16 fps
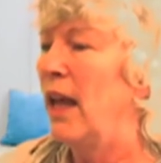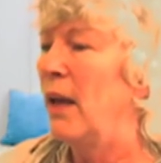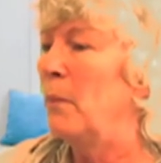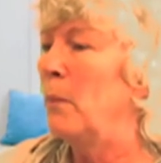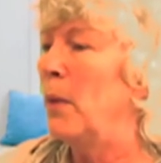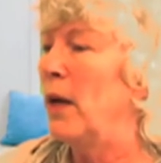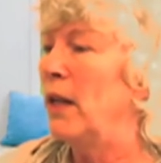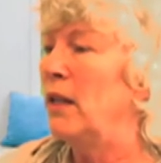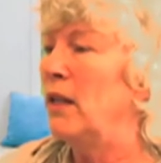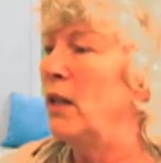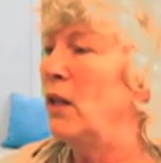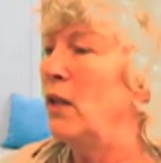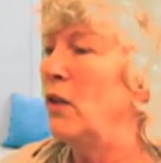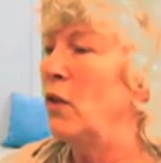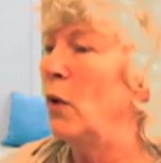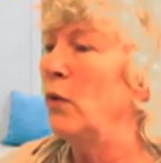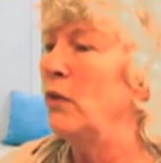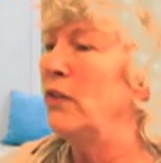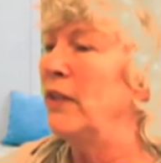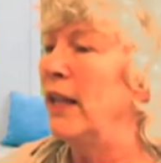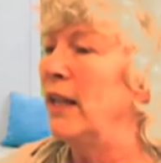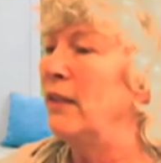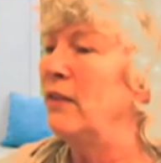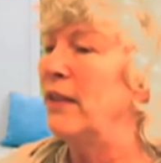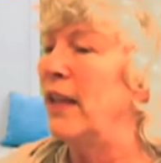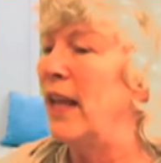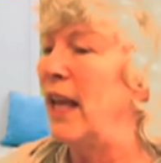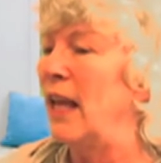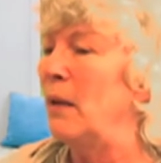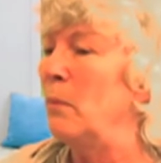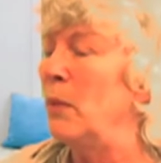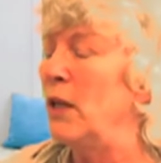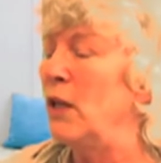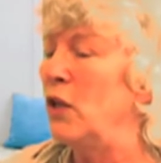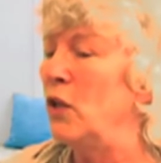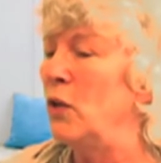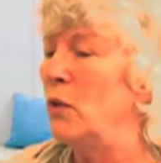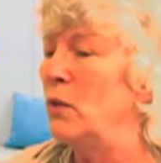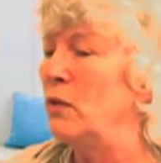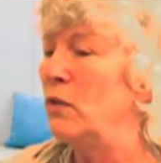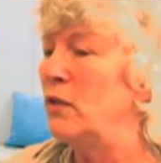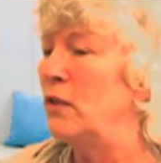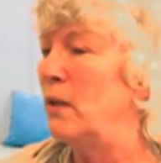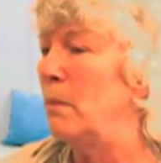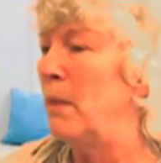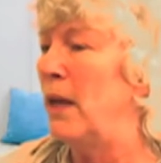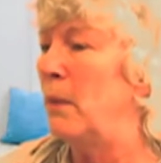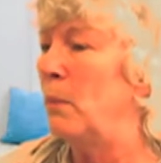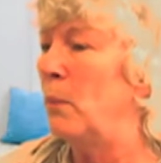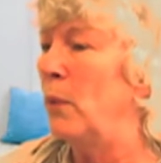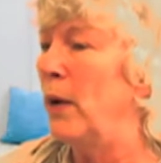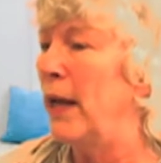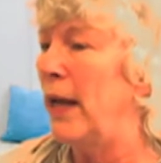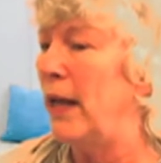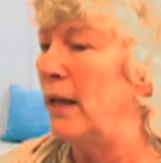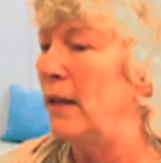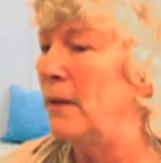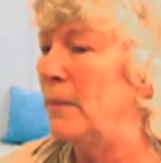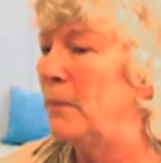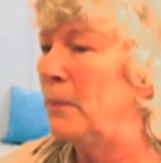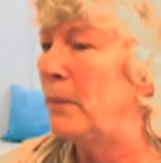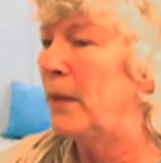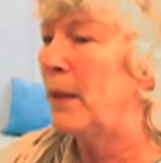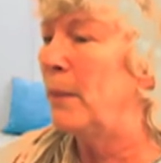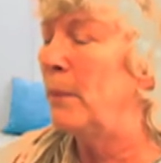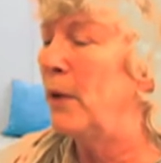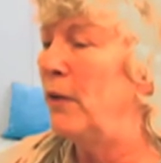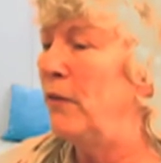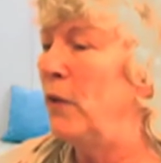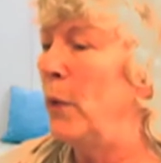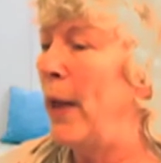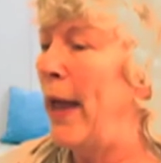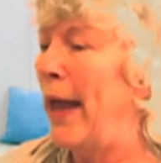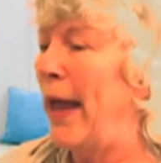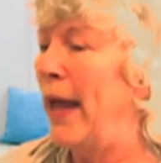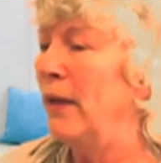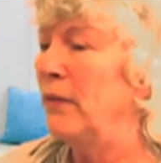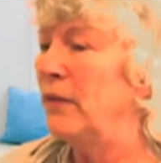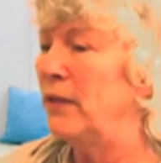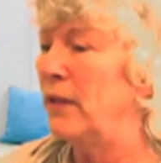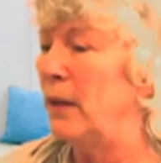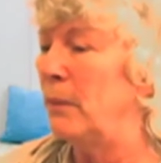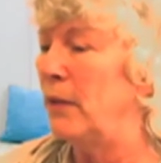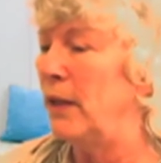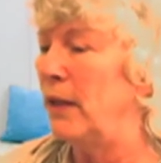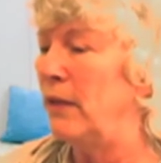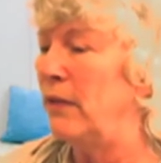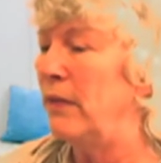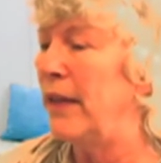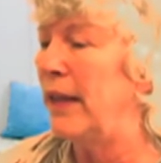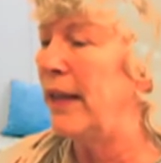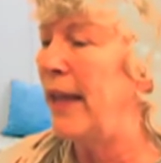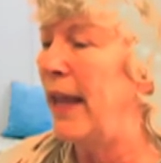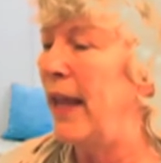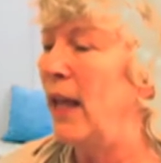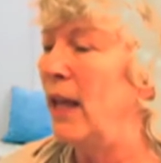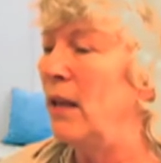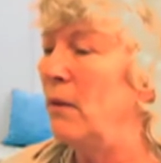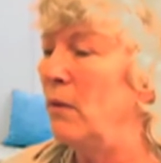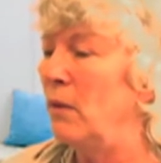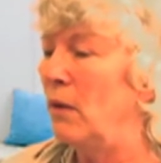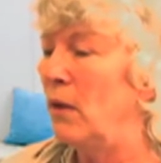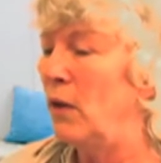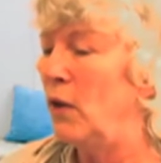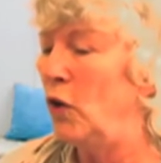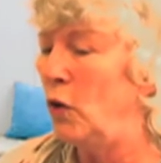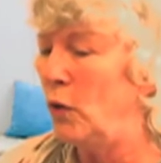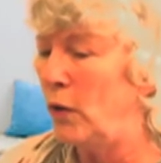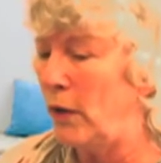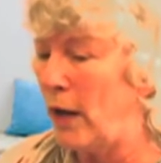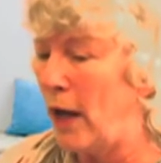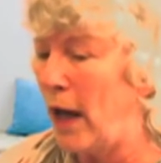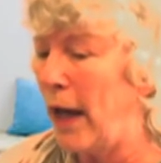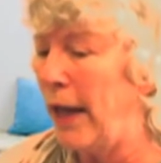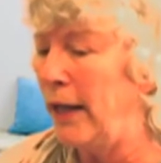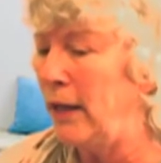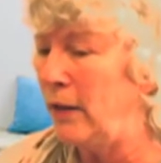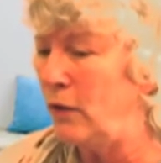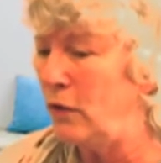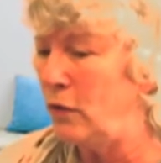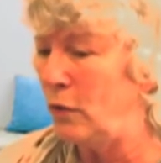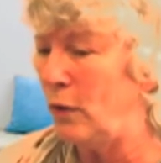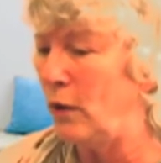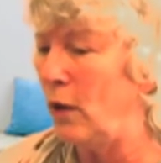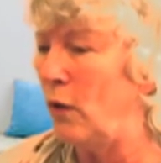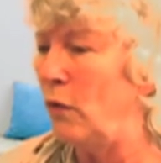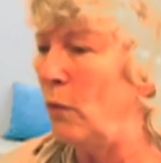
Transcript: But those things can't be used to make bread. But if you have something that you could hide into a loaf of